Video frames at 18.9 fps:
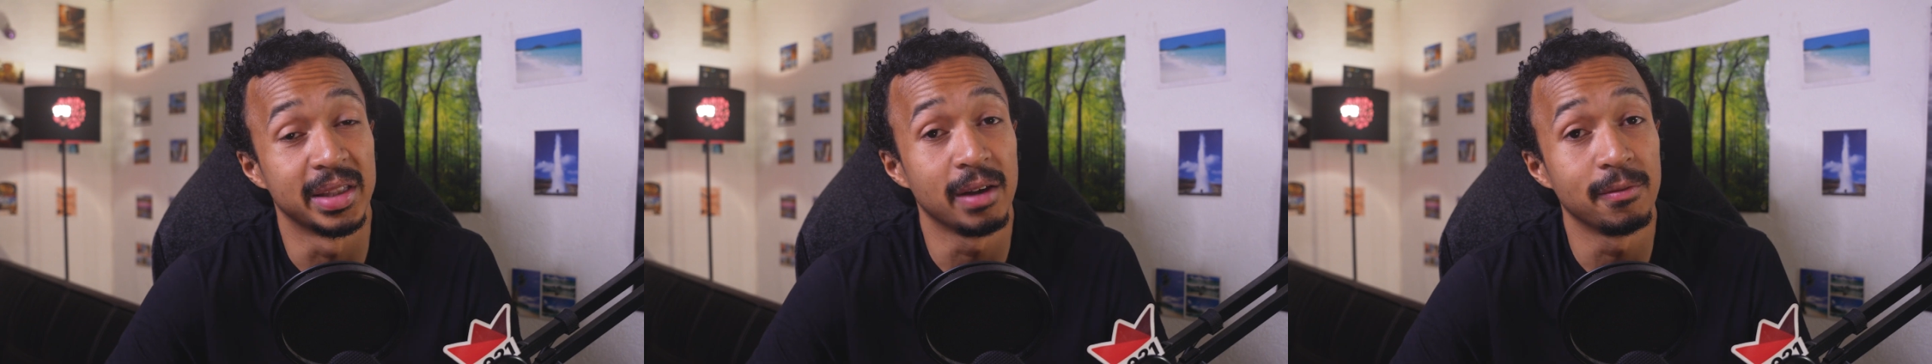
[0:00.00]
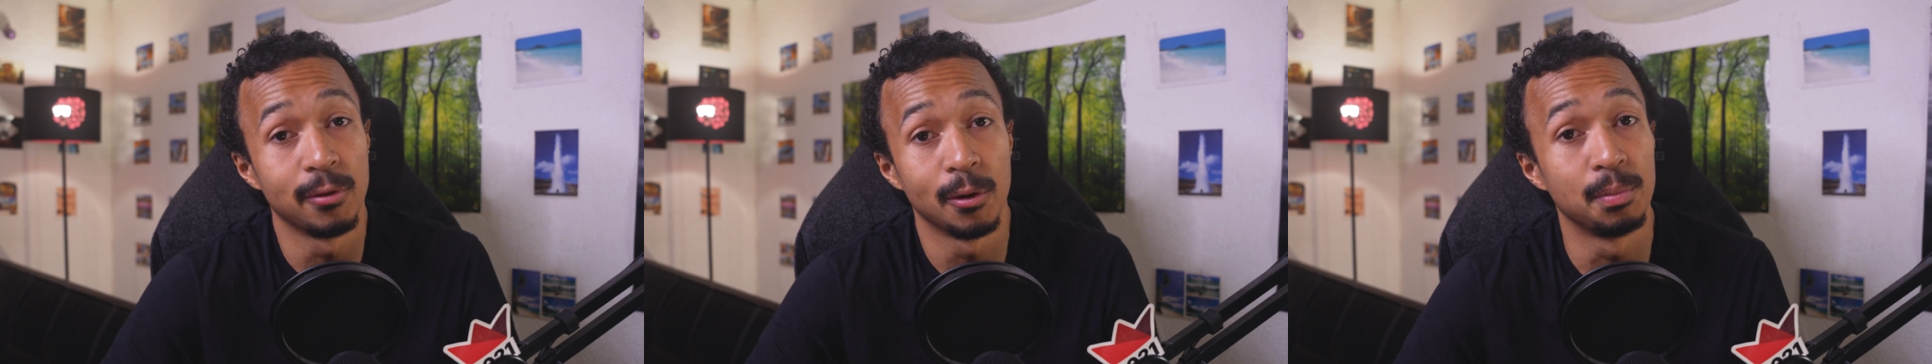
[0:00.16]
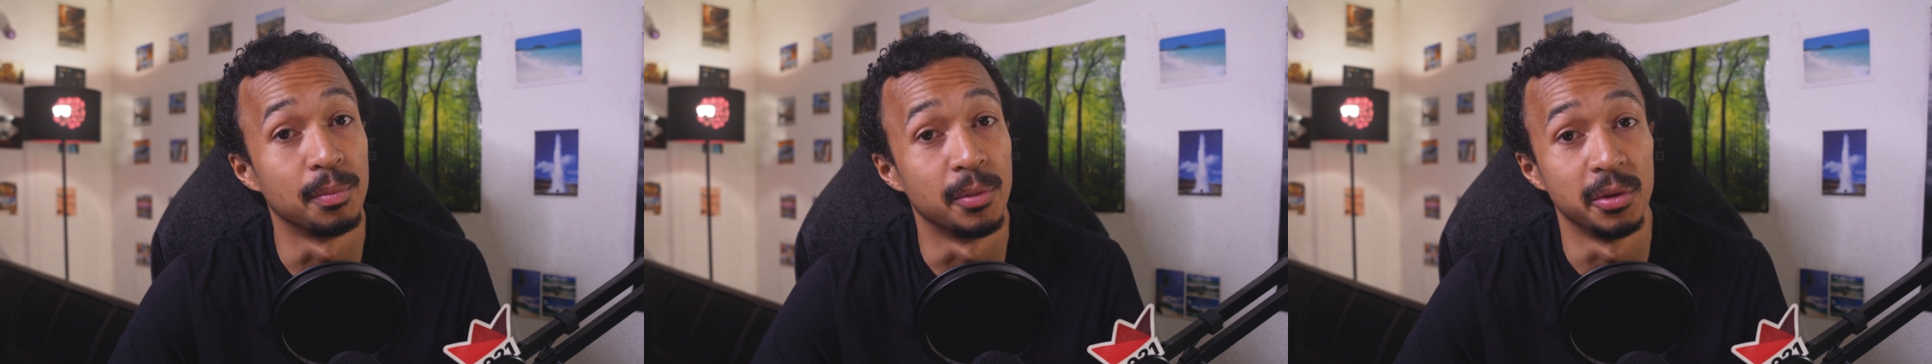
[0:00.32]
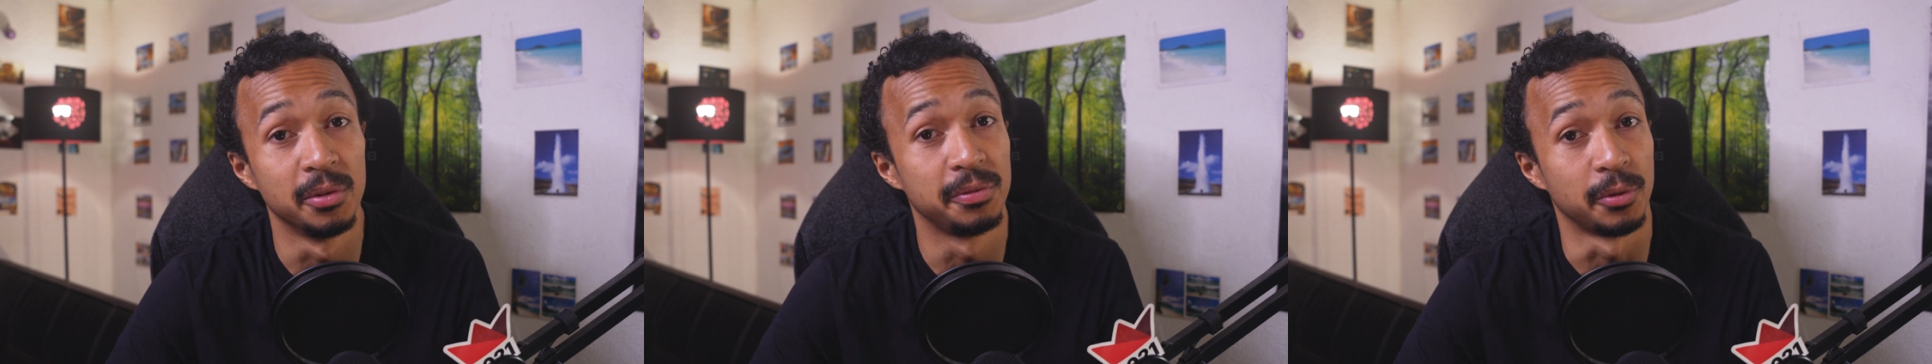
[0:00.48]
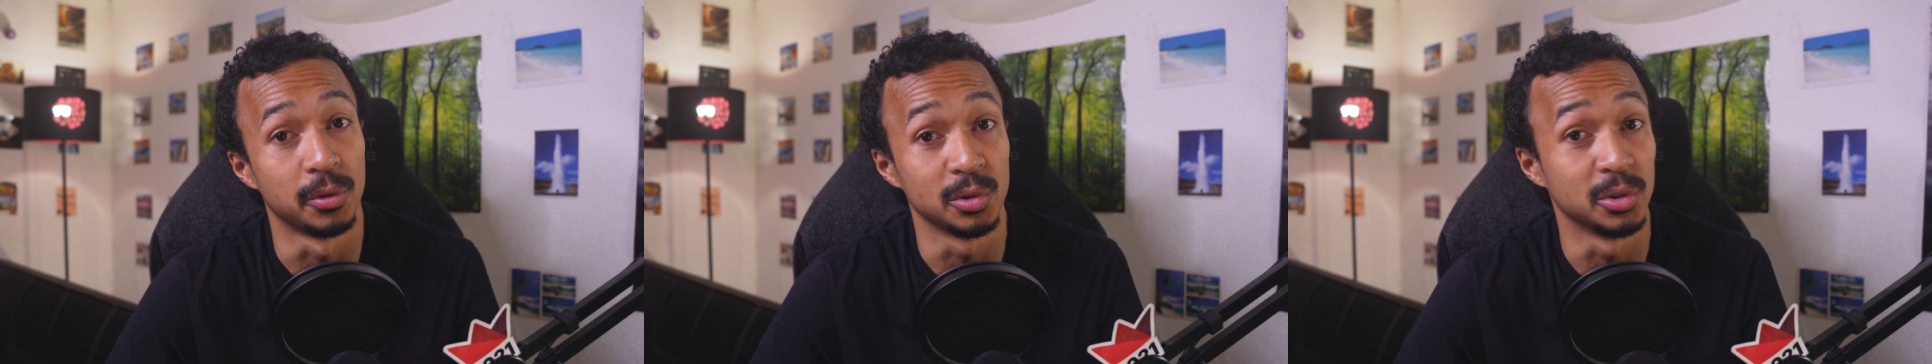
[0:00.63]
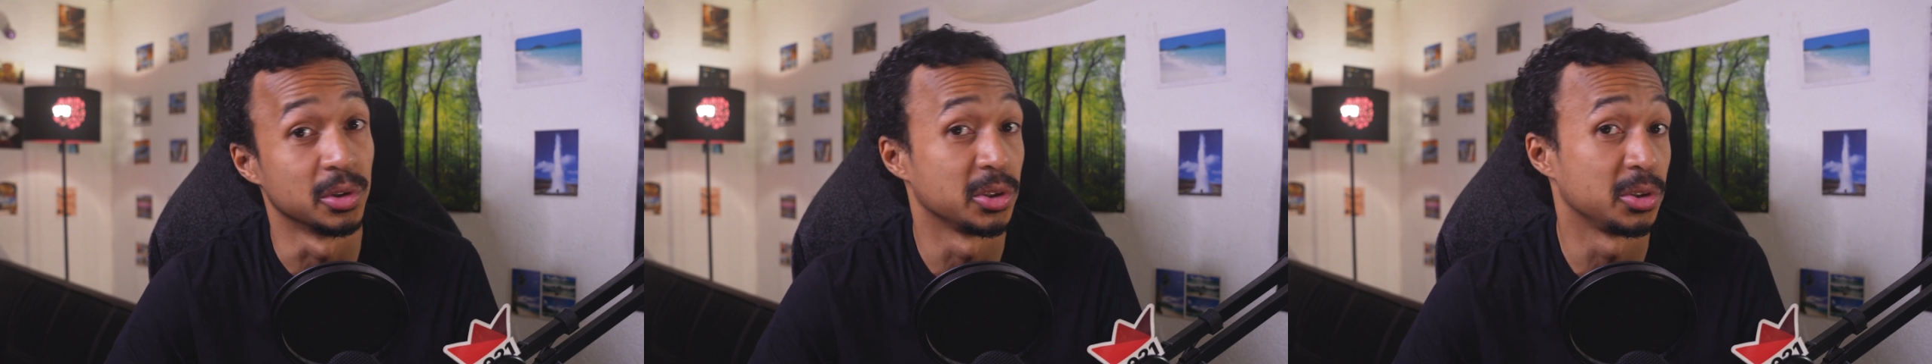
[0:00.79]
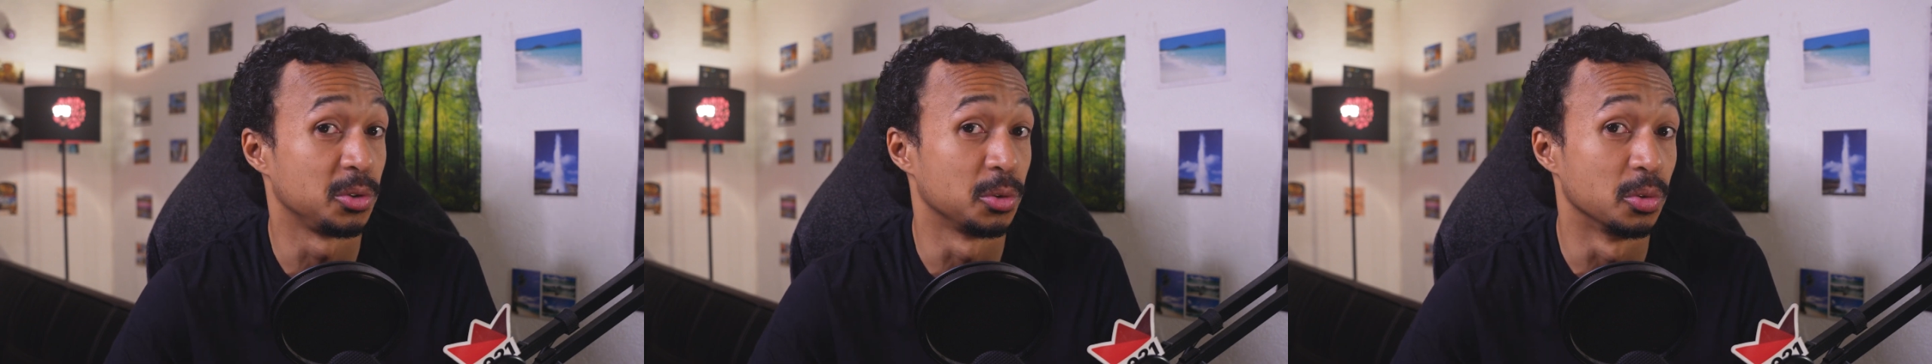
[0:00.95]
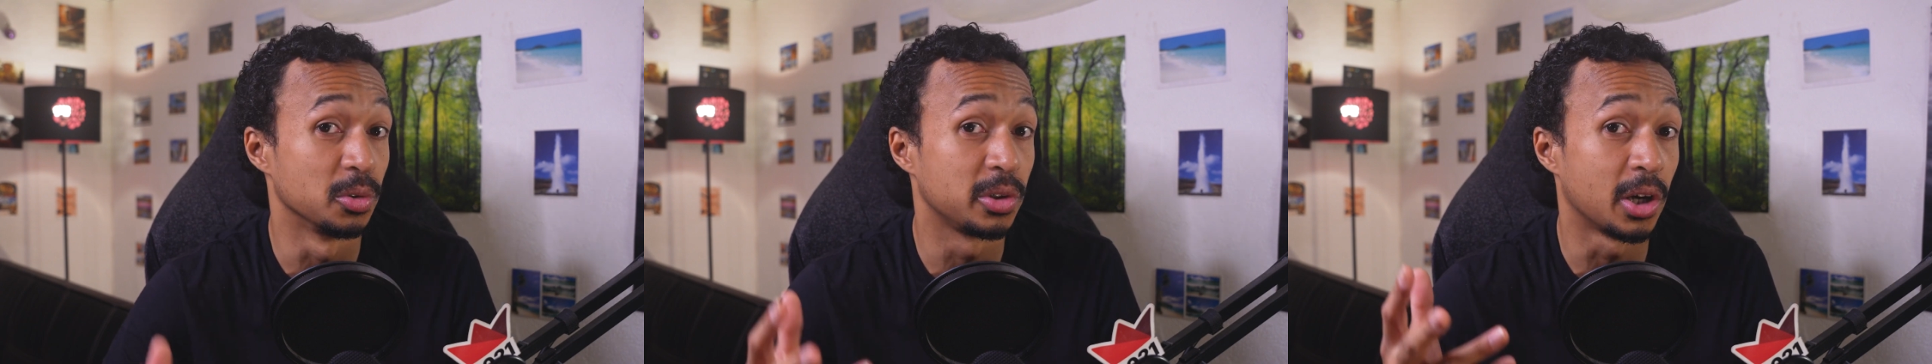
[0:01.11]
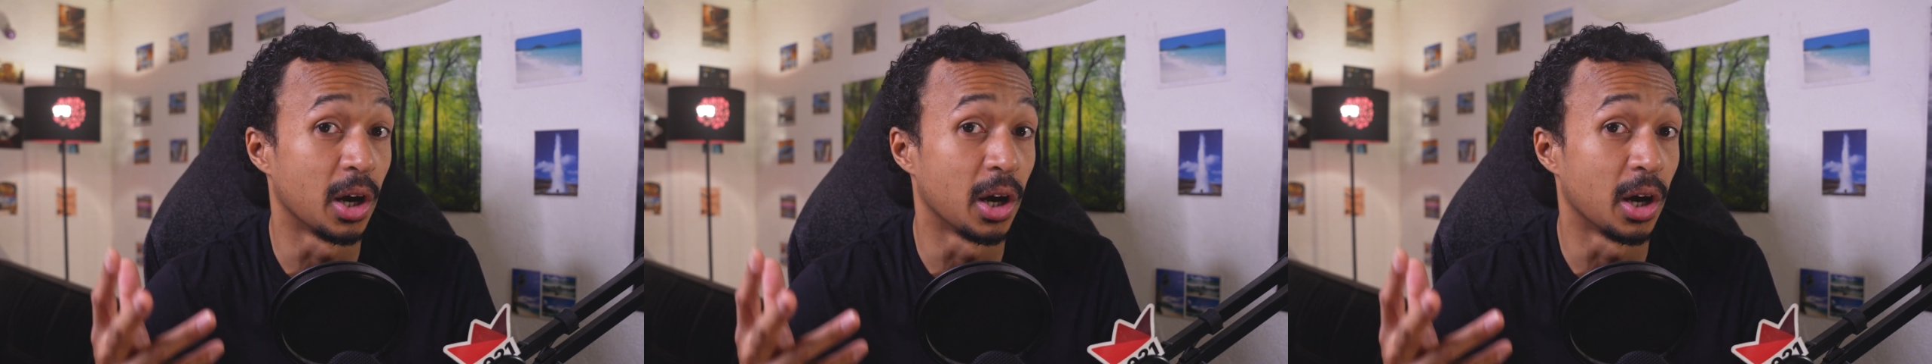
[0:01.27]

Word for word: development for those two